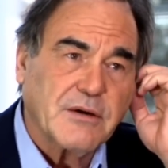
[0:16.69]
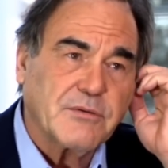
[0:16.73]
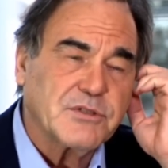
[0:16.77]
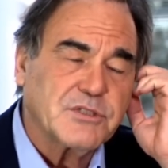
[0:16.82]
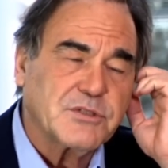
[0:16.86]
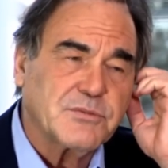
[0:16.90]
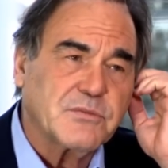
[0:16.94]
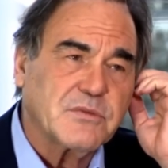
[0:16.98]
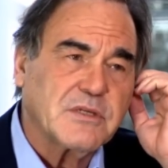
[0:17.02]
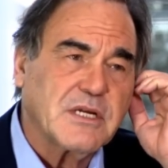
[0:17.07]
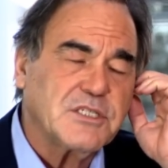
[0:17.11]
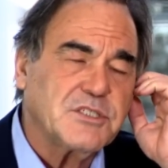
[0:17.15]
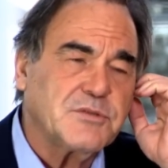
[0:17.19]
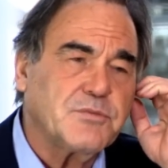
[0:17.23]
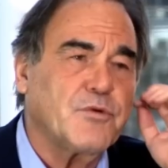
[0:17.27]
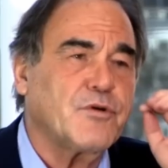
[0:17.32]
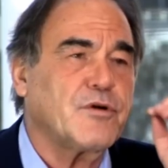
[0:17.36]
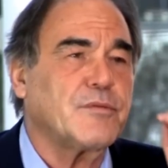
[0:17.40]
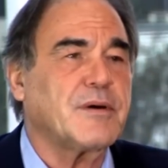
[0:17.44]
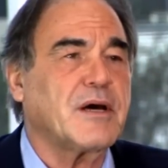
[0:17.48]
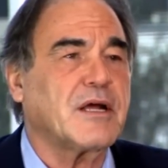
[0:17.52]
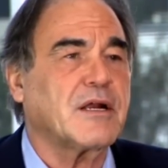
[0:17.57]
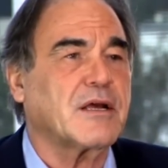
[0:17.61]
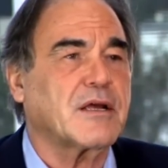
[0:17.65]
That's
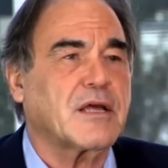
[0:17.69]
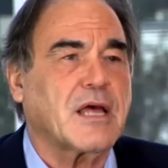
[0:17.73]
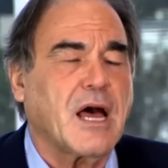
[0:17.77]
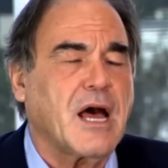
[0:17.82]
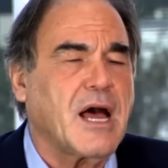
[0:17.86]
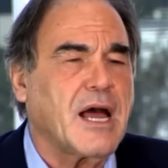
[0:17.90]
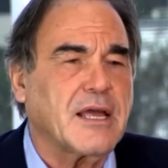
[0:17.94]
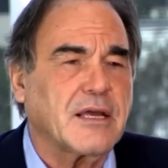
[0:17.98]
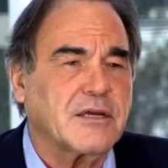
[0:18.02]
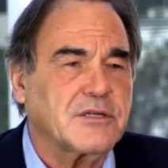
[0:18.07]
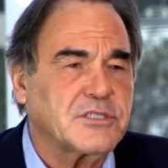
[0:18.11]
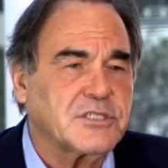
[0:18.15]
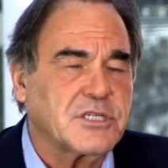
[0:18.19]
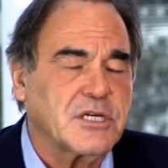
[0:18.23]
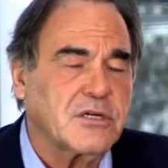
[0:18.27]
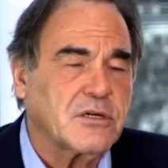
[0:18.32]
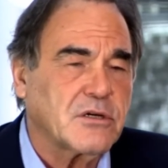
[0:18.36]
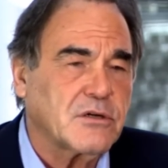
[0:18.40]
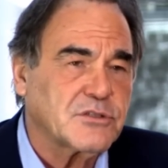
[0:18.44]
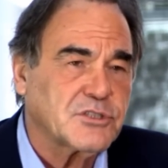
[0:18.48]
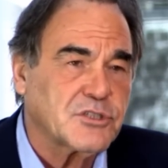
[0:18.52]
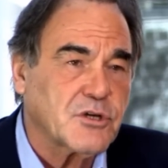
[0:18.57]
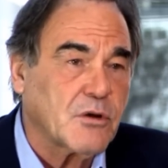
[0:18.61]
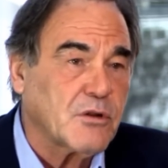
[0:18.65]
more about a guy, a
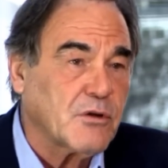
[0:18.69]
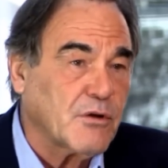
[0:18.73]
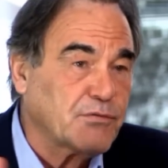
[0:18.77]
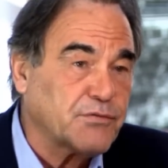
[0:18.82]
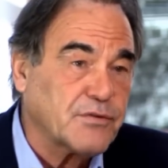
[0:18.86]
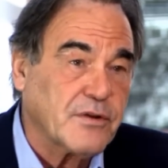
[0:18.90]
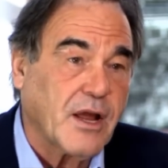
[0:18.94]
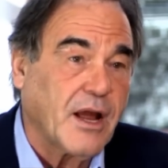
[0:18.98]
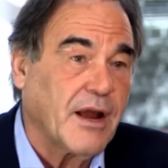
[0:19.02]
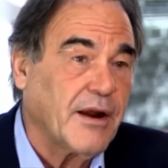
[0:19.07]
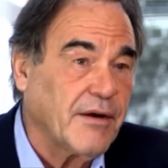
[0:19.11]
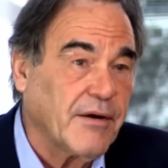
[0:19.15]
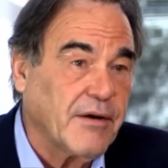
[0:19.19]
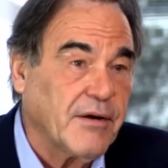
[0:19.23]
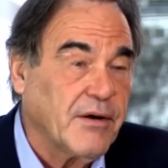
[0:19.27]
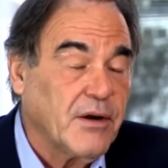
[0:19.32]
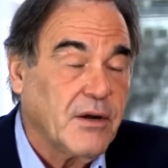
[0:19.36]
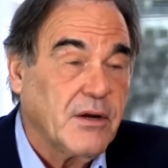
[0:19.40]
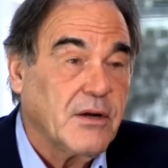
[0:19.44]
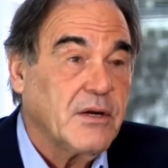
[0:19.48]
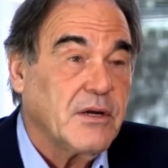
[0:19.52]
single solo flyer,